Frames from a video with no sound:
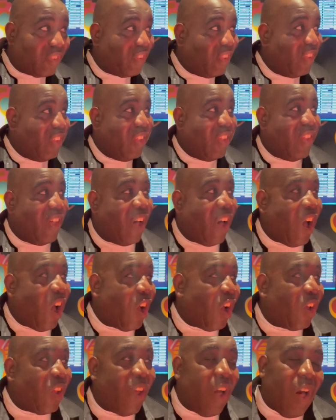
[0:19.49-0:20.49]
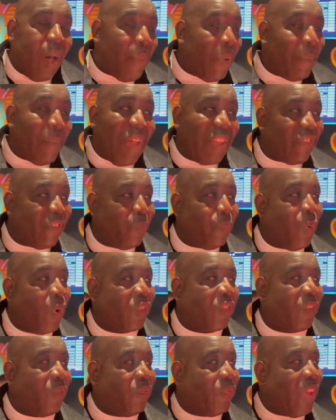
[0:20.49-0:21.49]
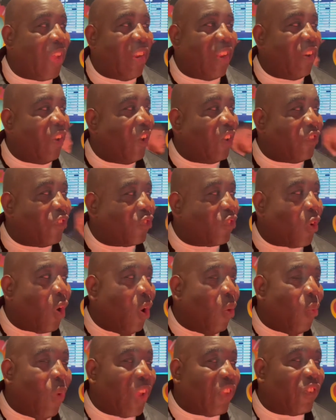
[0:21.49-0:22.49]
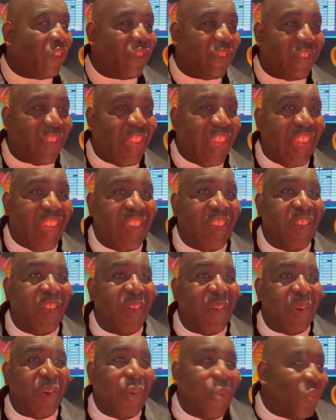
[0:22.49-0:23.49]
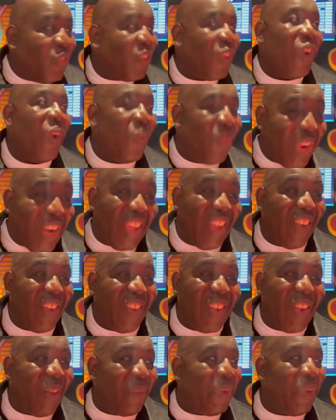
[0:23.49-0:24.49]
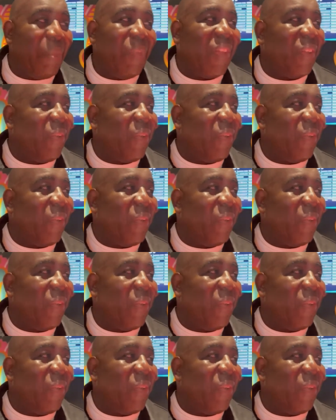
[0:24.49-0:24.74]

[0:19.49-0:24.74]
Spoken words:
I'm a massive boxing fan and I just can't wait to see who's going to win it. You know what I mean?